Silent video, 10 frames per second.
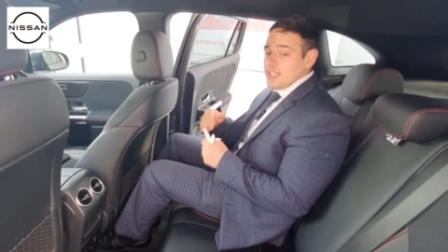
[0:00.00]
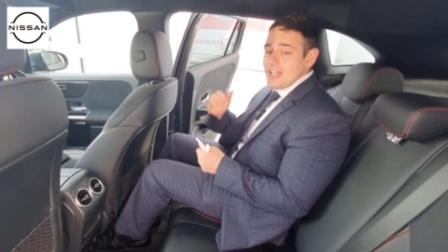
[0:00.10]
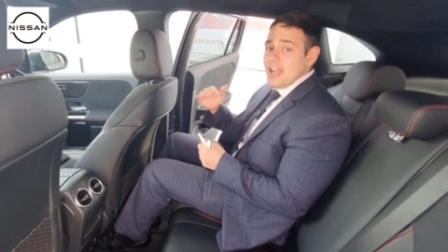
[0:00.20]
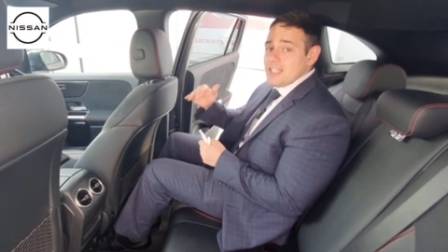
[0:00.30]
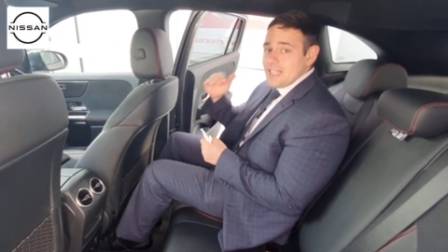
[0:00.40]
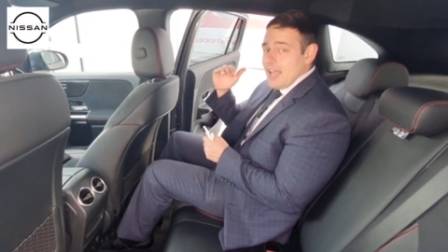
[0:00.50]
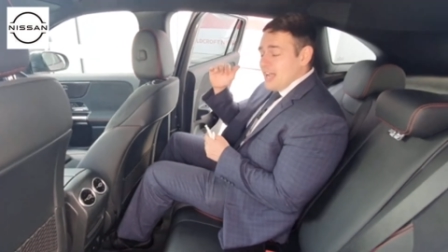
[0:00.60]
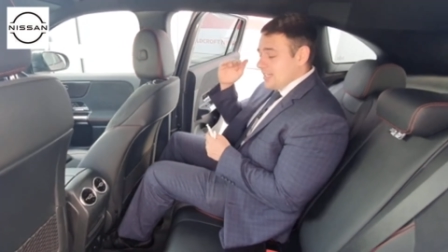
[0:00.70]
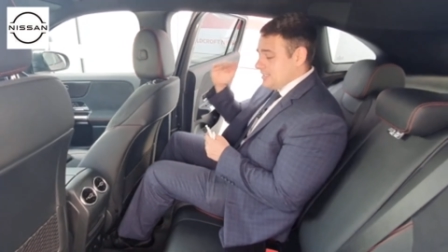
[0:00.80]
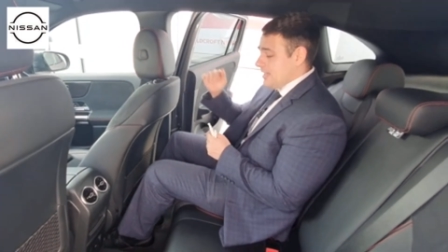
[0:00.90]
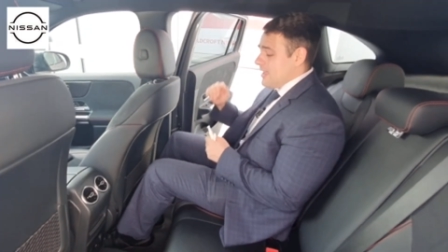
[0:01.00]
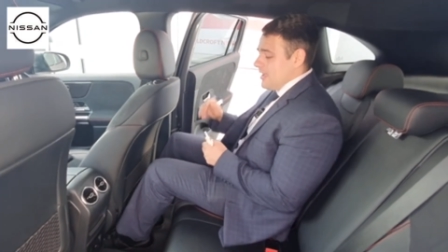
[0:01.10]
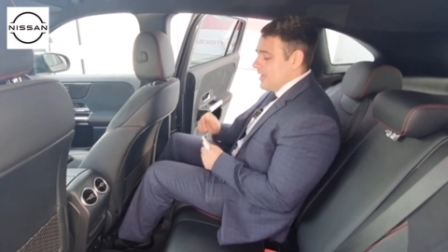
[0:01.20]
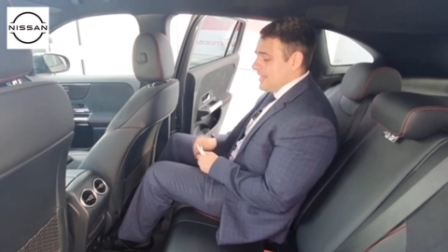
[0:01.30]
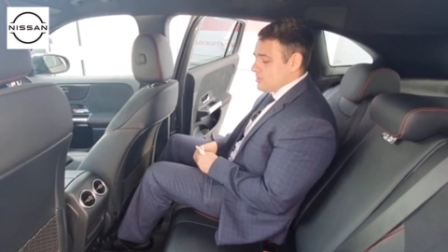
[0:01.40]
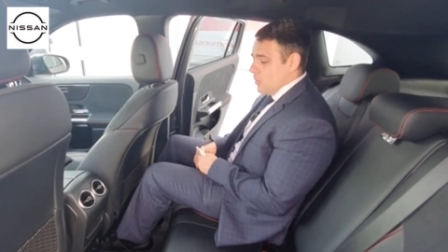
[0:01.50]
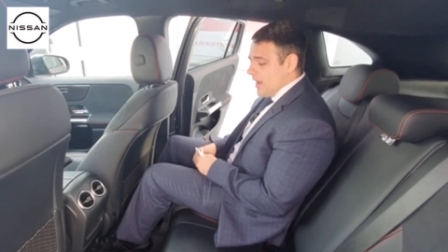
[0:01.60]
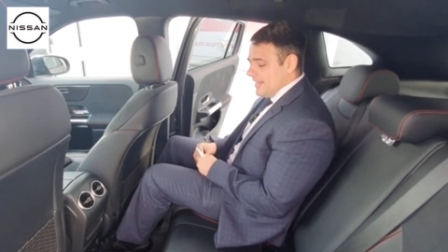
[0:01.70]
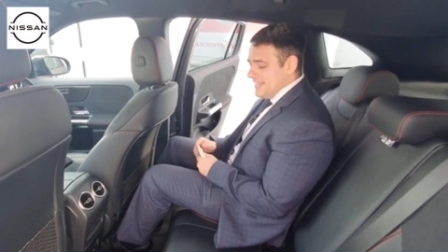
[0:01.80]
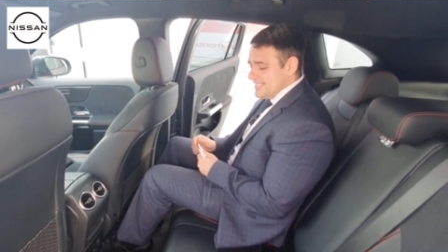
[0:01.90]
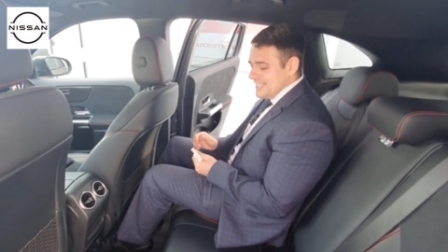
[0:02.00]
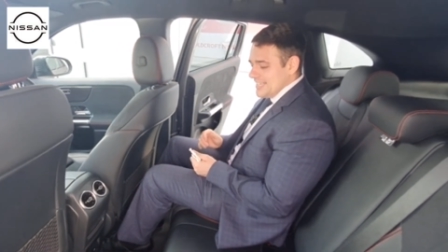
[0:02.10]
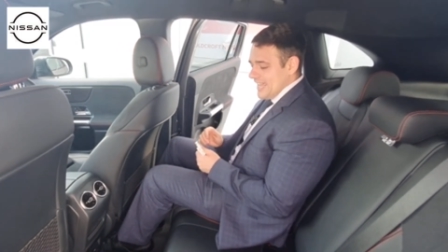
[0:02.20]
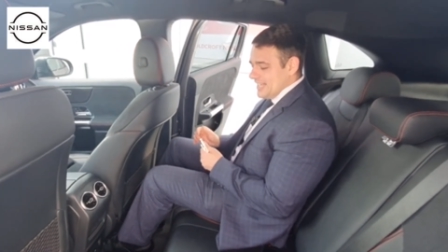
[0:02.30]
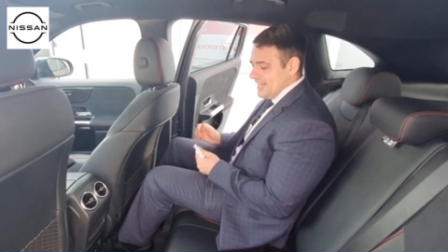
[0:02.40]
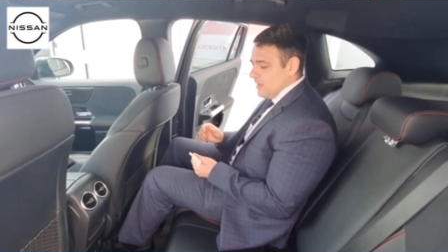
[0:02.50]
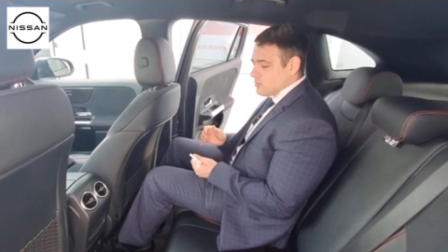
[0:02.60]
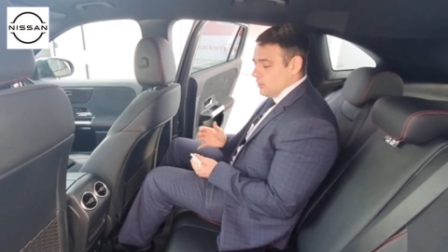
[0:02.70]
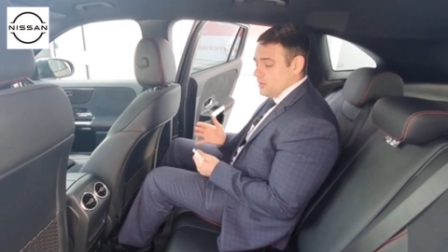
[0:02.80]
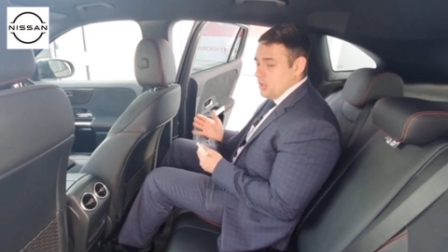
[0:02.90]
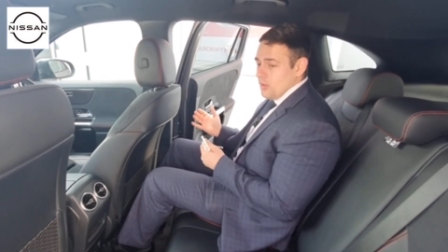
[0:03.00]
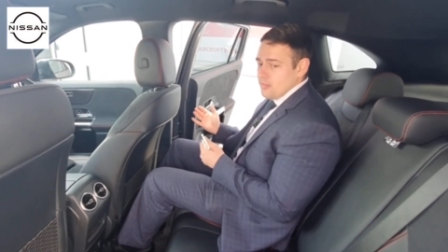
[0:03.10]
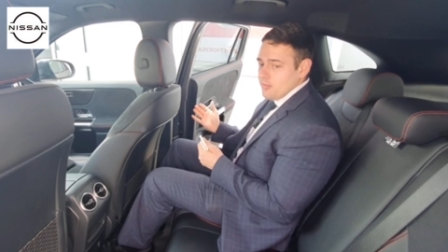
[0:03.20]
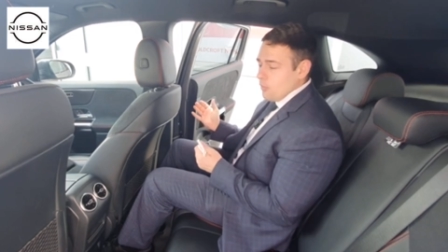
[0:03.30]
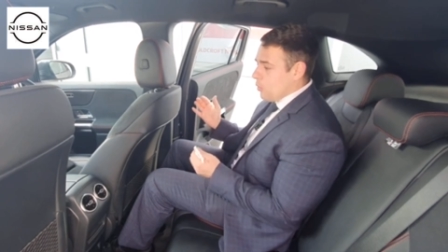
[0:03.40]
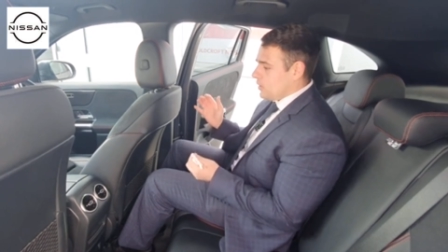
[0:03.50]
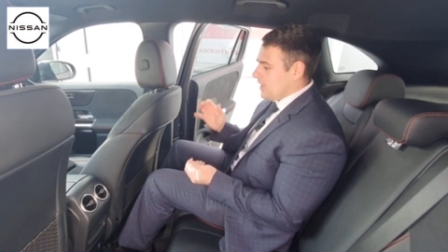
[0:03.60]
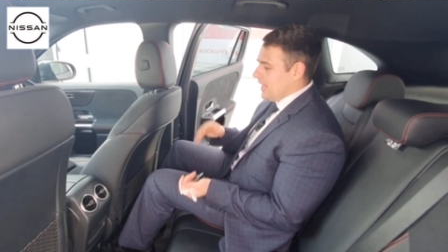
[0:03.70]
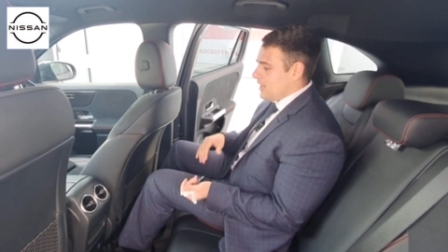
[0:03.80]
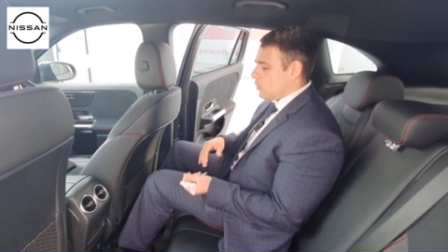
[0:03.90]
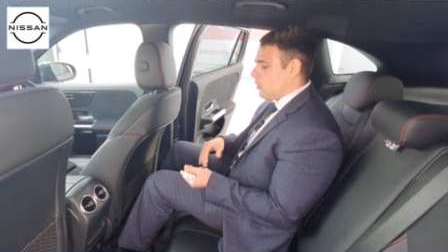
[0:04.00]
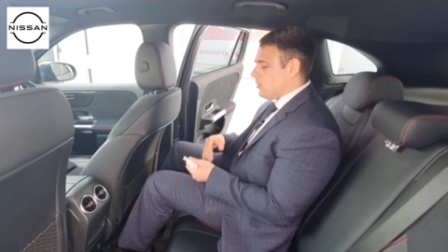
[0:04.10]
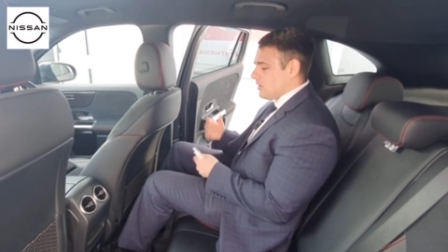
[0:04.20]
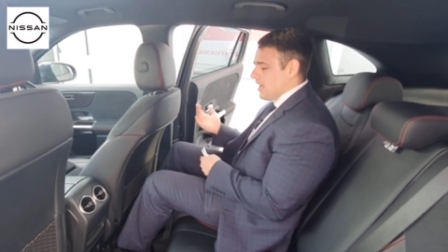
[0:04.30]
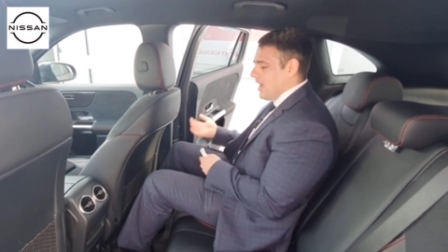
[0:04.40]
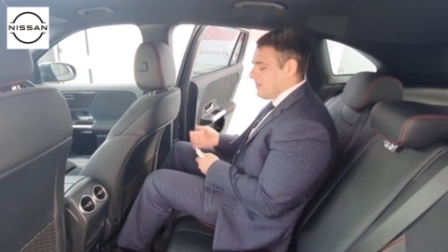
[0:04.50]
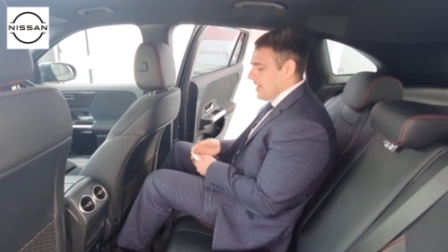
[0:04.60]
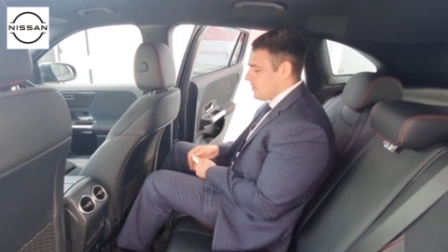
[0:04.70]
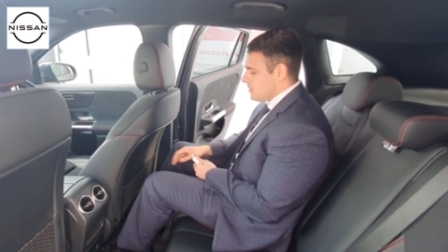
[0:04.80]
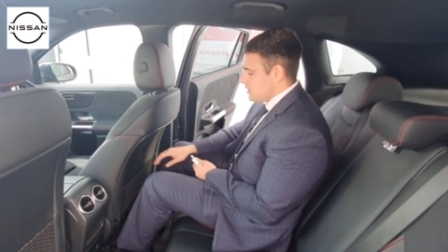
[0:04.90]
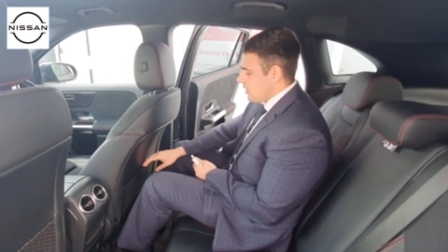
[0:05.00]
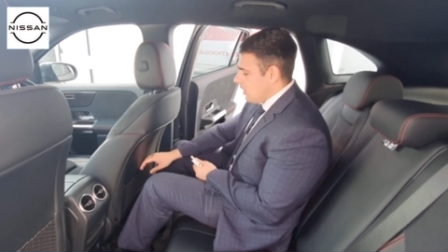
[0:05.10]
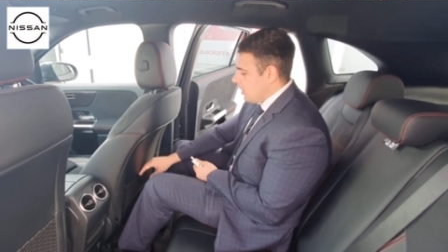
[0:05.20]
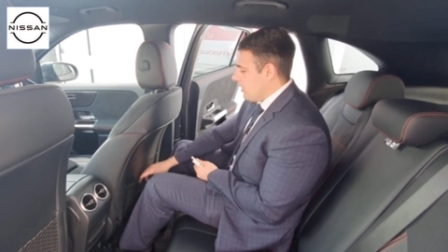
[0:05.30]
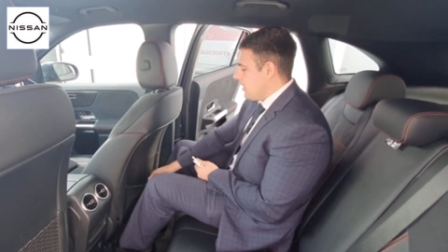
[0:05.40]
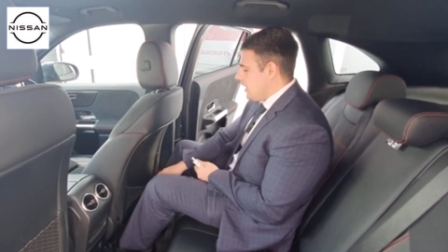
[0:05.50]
that nice height, it's quite easy to get in and out of. You're not falling in or climbing out of the car.